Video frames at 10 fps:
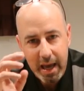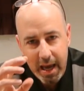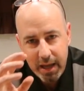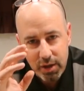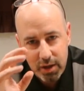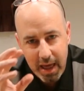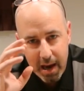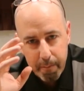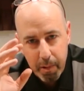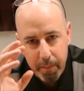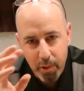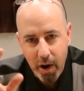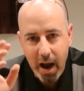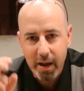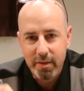It's their
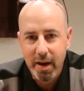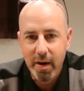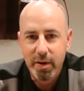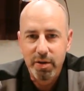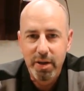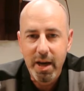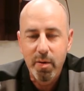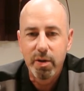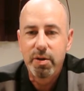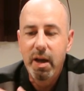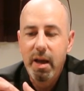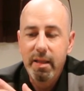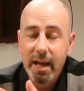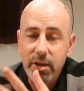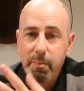proprietary secrets
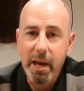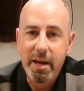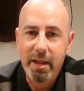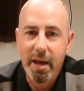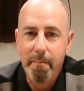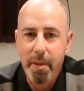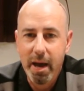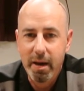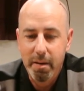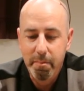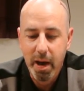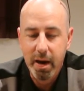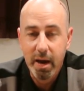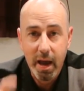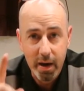that's making them better and better,